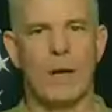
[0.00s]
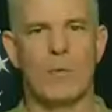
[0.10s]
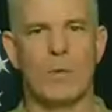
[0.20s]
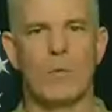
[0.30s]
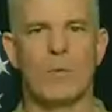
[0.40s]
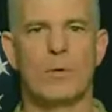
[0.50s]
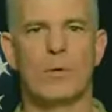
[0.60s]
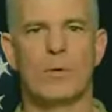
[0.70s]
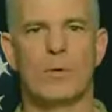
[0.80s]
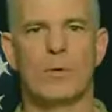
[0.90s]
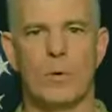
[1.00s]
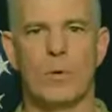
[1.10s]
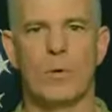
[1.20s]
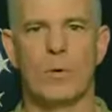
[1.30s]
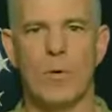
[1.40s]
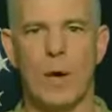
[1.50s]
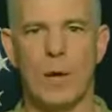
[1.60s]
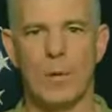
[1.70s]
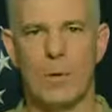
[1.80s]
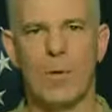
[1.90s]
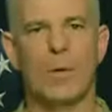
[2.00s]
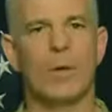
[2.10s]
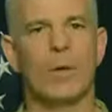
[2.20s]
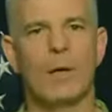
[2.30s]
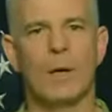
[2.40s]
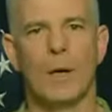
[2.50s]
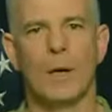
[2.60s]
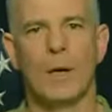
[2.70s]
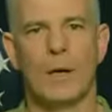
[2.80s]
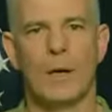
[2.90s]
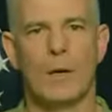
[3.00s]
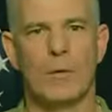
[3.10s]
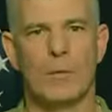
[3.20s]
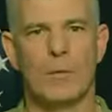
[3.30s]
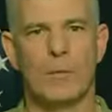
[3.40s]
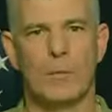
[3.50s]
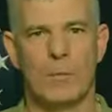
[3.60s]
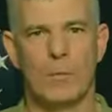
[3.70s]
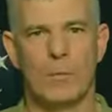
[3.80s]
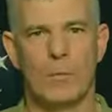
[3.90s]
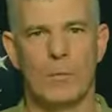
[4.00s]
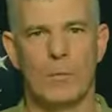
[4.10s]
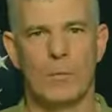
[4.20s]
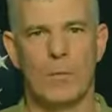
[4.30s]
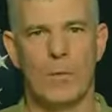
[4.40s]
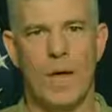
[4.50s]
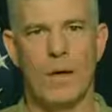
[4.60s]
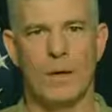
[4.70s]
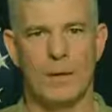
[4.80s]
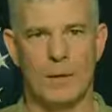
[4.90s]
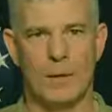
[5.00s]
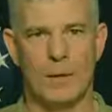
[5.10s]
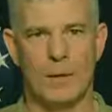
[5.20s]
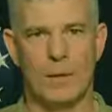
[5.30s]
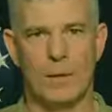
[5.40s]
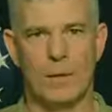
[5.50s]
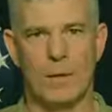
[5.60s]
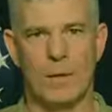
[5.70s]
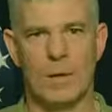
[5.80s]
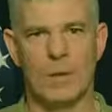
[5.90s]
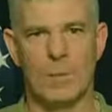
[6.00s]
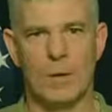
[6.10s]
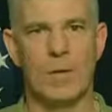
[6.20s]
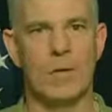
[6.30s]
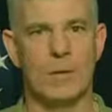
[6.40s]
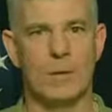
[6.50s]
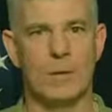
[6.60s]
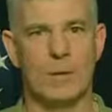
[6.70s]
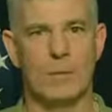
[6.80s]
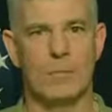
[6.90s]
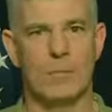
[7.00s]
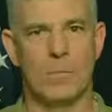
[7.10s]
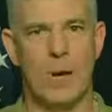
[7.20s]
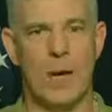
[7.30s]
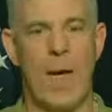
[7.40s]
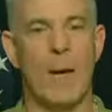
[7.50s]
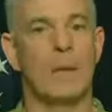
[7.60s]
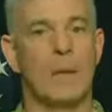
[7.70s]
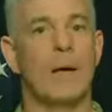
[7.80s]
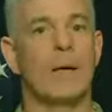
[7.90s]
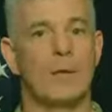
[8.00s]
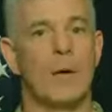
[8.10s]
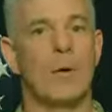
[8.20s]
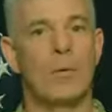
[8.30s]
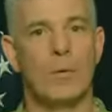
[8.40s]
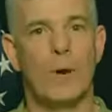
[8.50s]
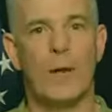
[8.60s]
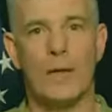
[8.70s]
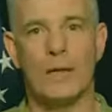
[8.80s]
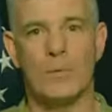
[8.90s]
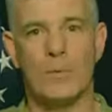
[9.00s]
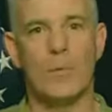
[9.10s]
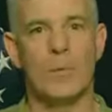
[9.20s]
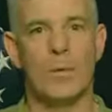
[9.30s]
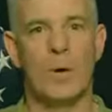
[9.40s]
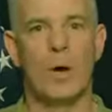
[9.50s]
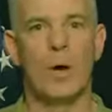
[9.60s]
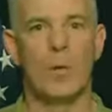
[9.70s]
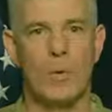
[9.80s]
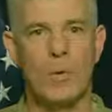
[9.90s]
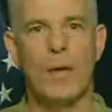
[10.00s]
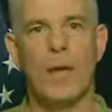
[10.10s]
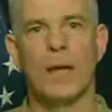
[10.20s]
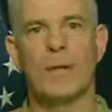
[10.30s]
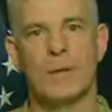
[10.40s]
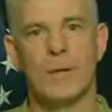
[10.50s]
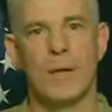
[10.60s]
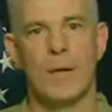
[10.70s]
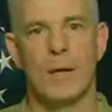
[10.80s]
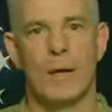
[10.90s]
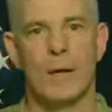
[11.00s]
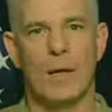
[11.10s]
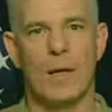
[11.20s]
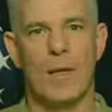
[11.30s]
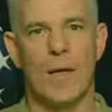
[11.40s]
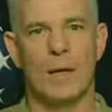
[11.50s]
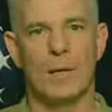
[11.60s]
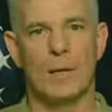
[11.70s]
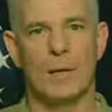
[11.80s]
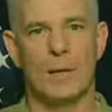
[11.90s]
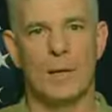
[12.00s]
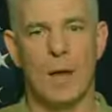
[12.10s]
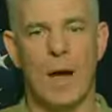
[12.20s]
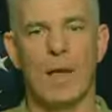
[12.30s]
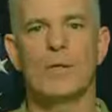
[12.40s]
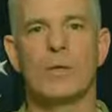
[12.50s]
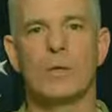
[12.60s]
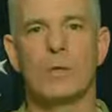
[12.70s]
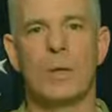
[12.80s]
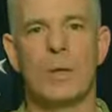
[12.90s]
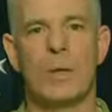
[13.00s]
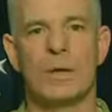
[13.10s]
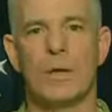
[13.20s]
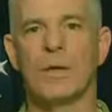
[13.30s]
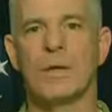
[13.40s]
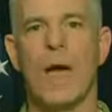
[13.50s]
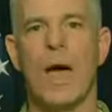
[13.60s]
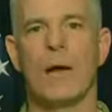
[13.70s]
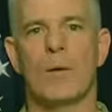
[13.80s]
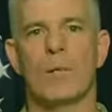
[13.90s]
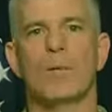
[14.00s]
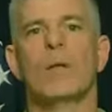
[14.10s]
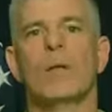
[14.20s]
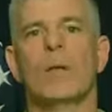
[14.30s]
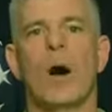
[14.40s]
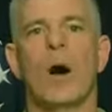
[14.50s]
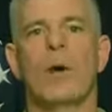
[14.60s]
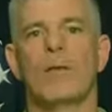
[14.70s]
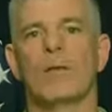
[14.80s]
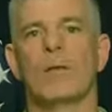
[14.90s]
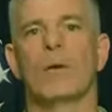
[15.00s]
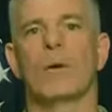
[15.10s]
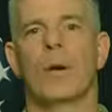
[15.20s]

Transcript: do we reduce recruiting? Well, locally, you know, that really is, is happening on its own, right? As people realize uh, that uh, ISIL does not really offer